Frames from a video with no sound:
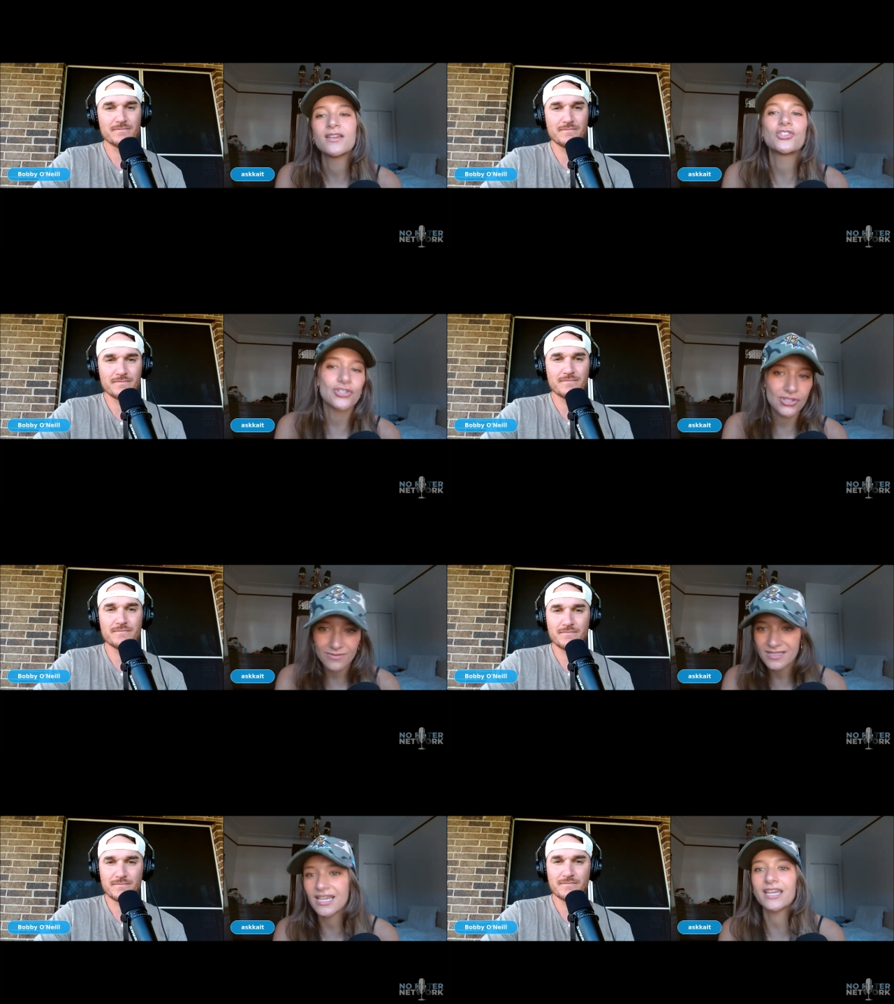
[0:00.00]

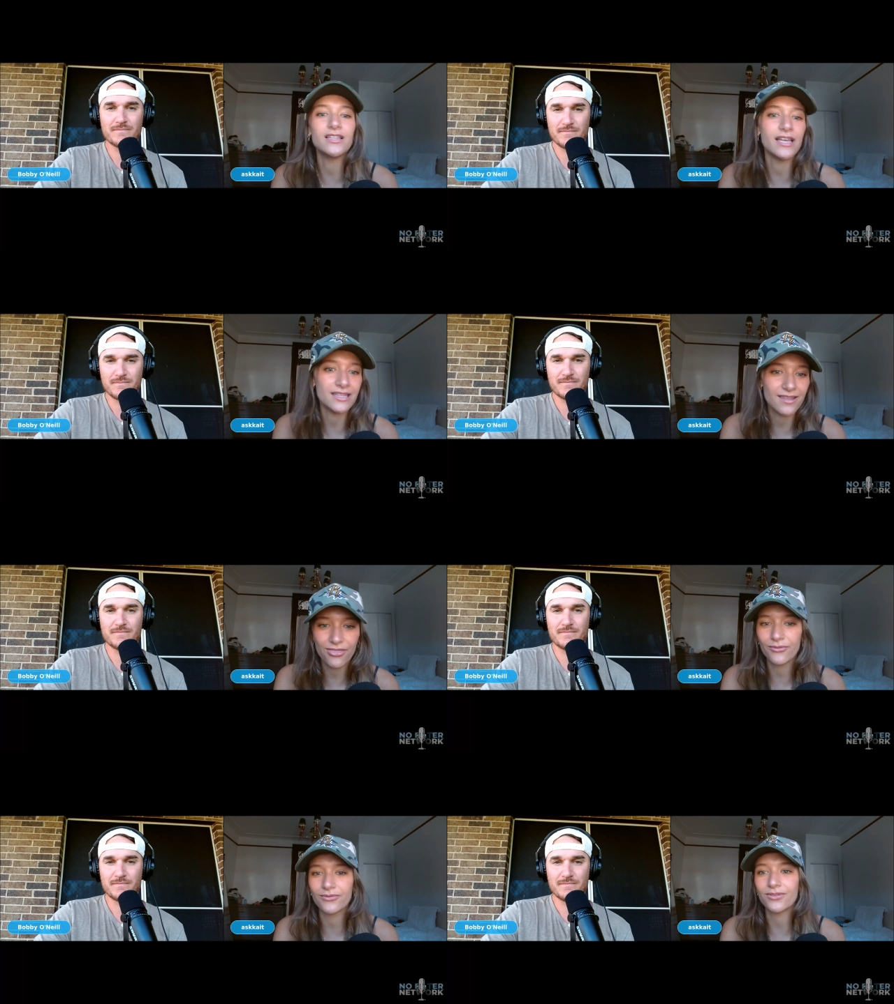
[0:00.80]
Speaker 1: cycling the
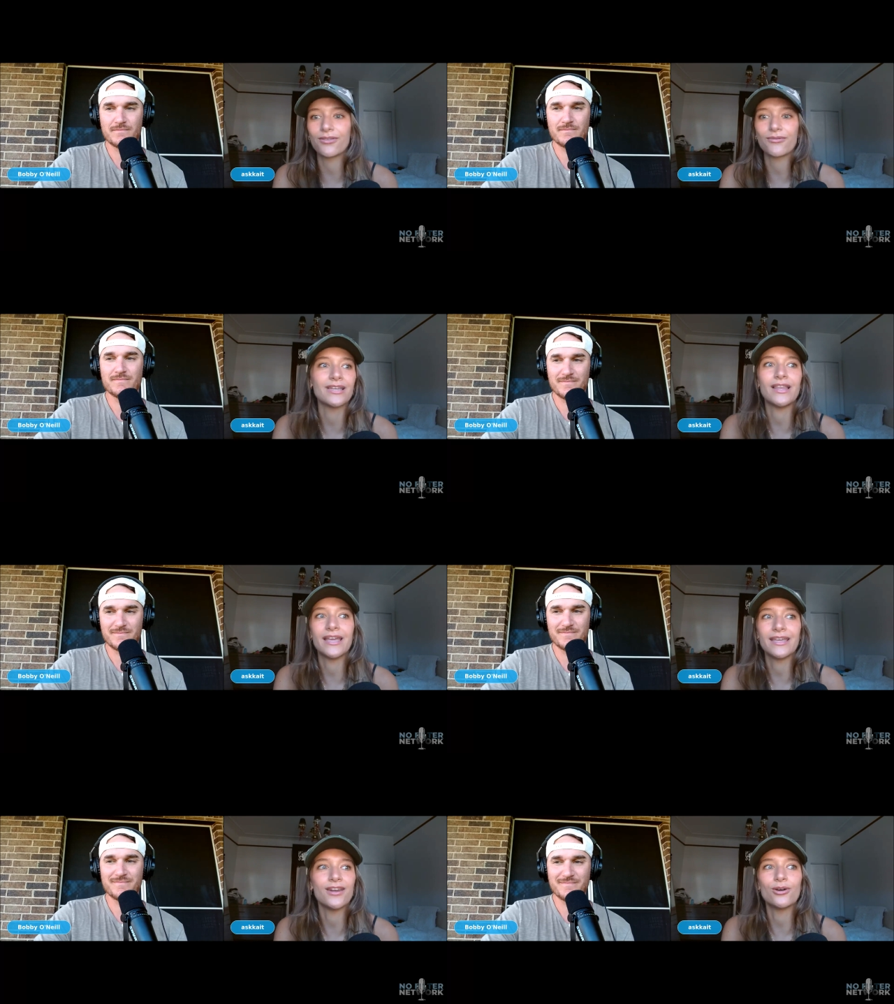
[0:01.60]
th- the three
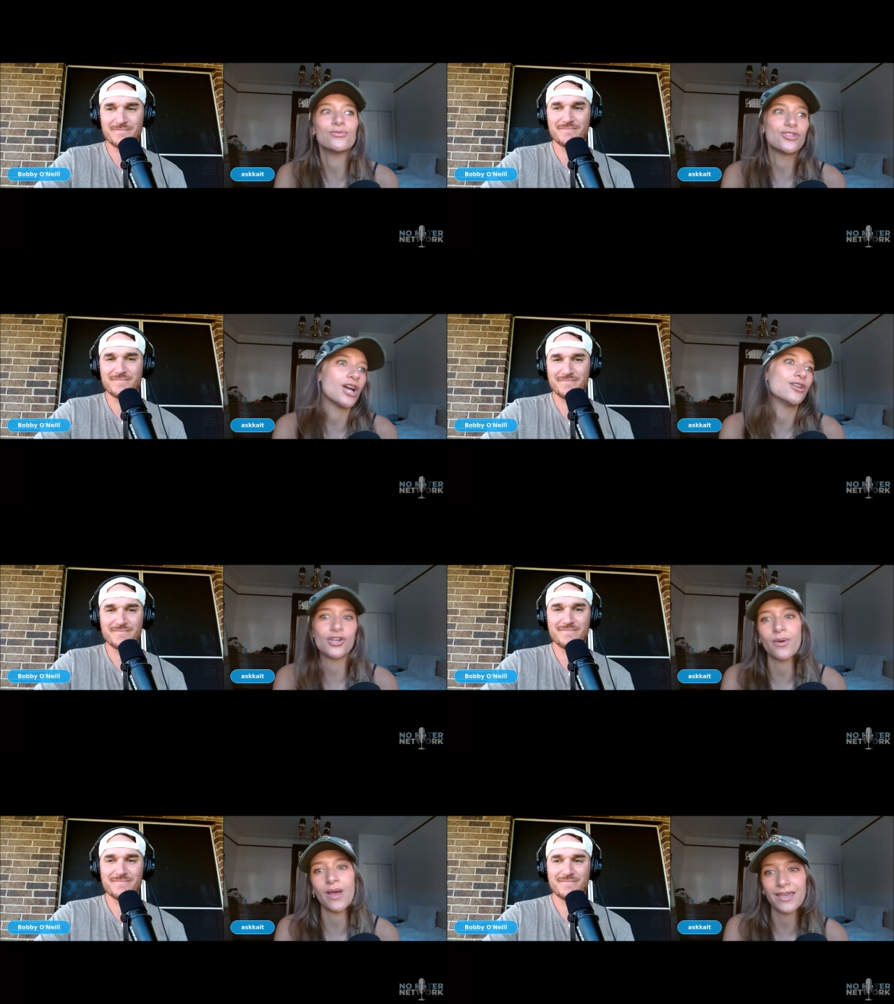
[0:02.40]
like you know
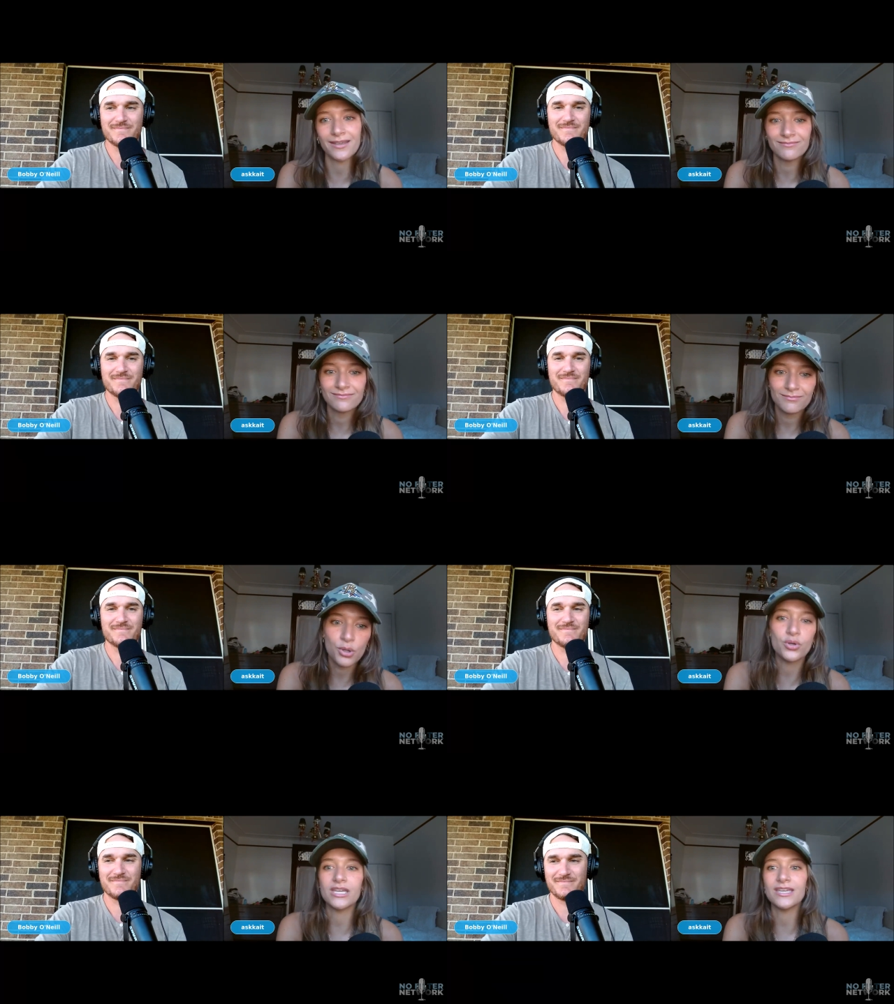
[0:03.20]
Judge Shohei
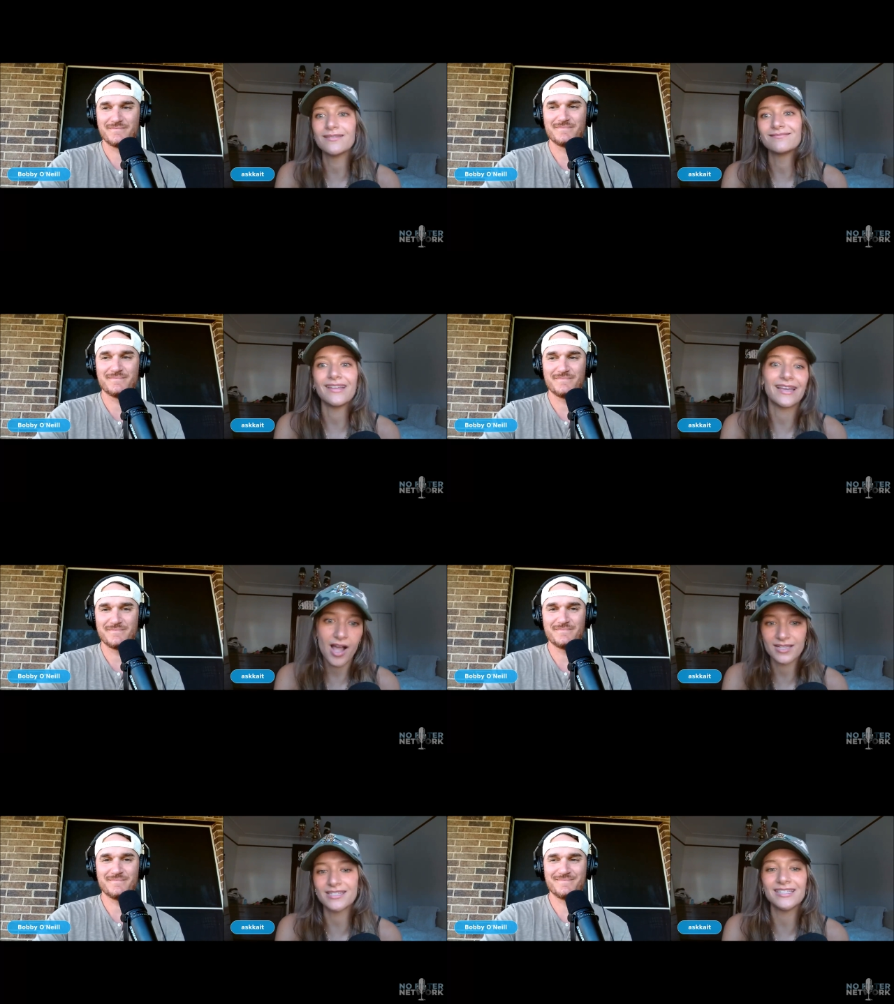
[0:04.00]
Mookie like
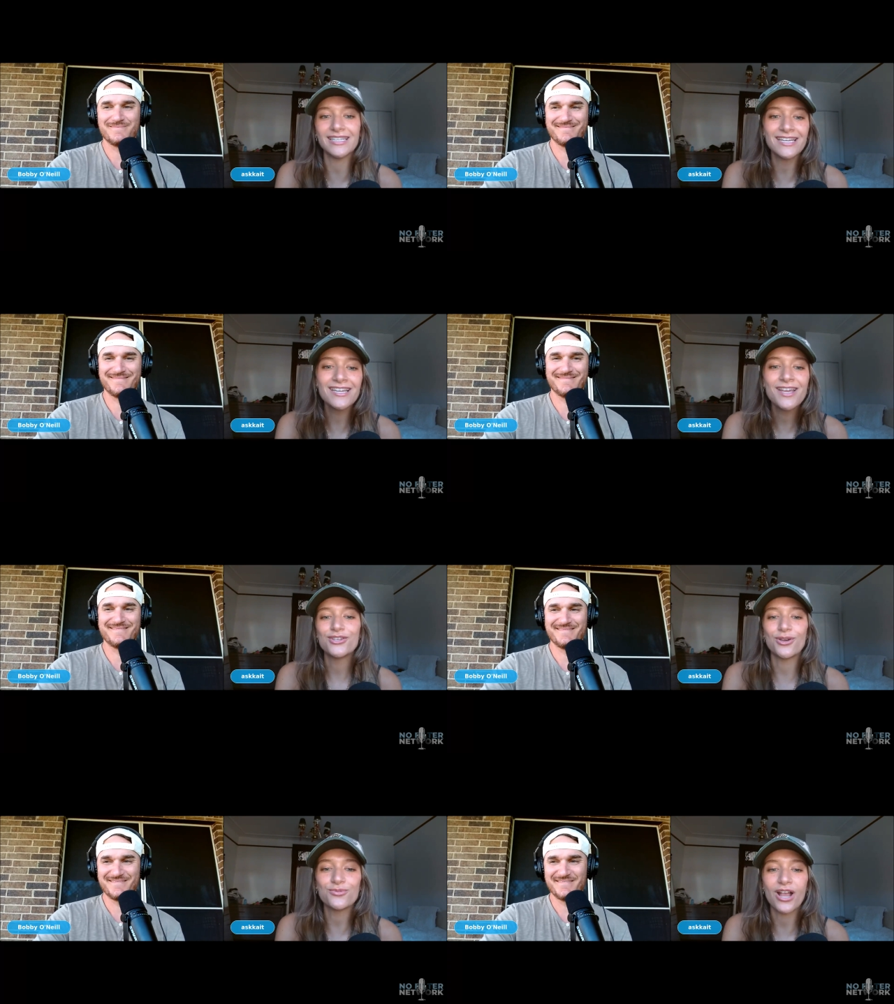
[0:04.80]
constantly.
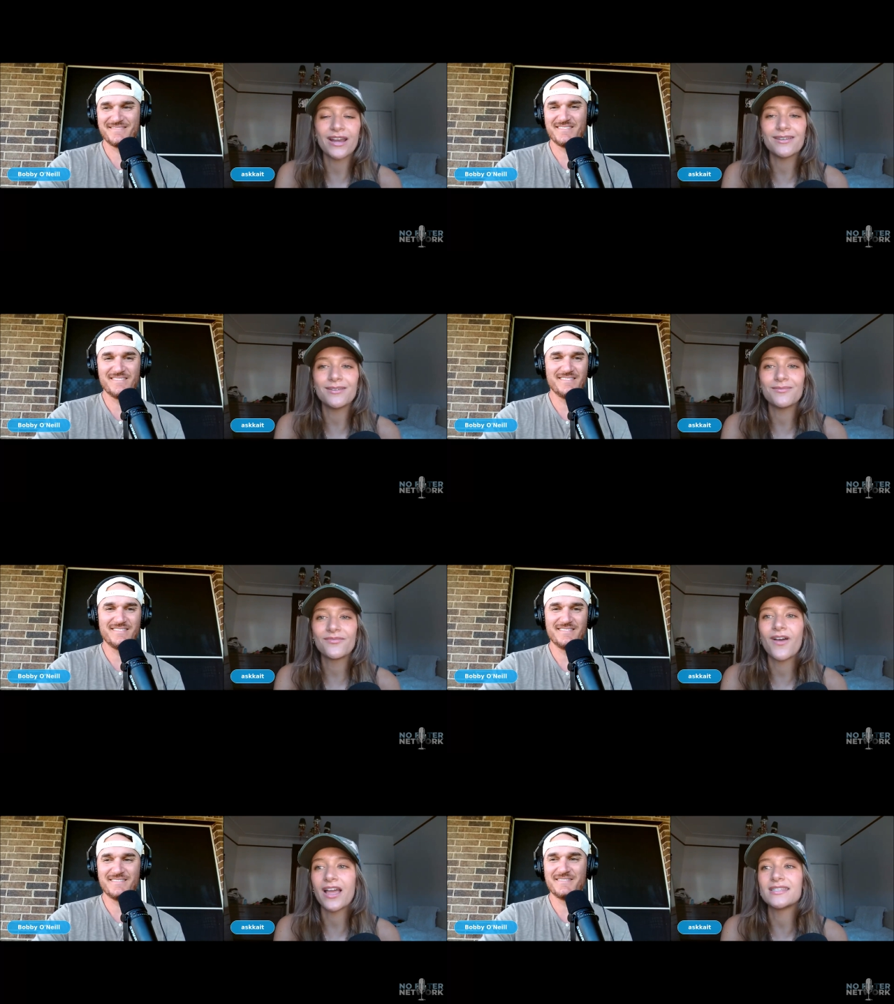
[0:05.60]
So I'm trying to
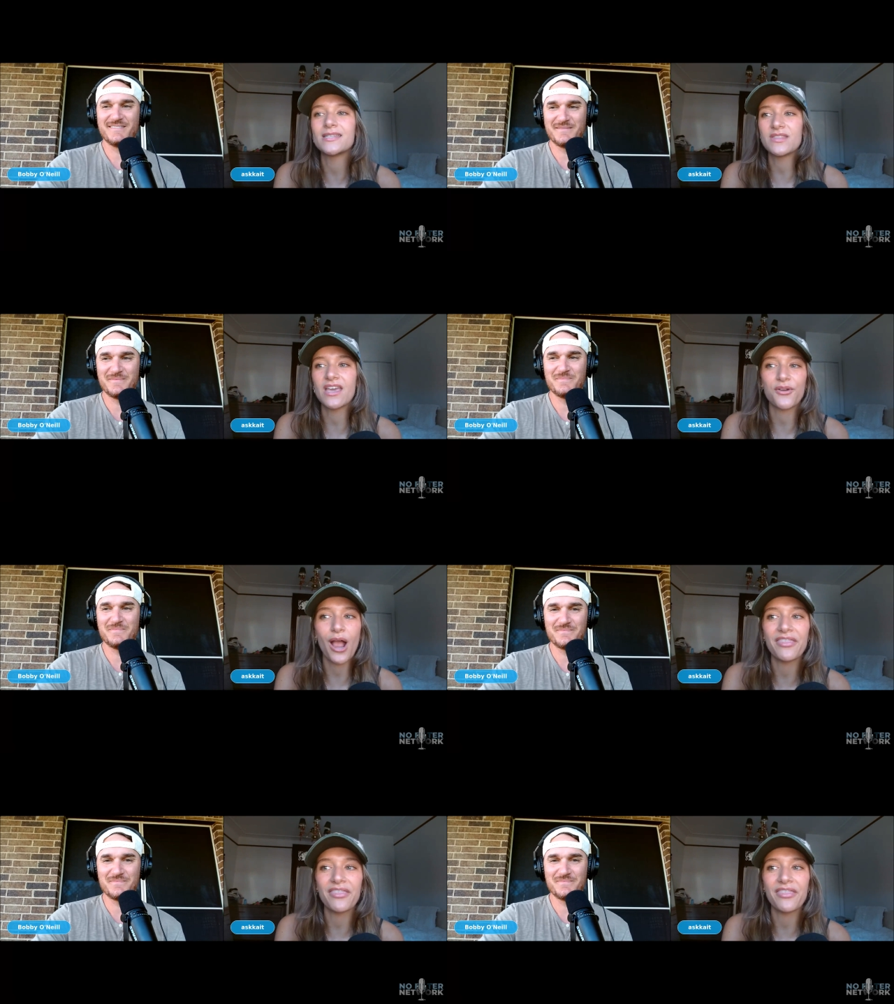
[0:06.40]
find some of the other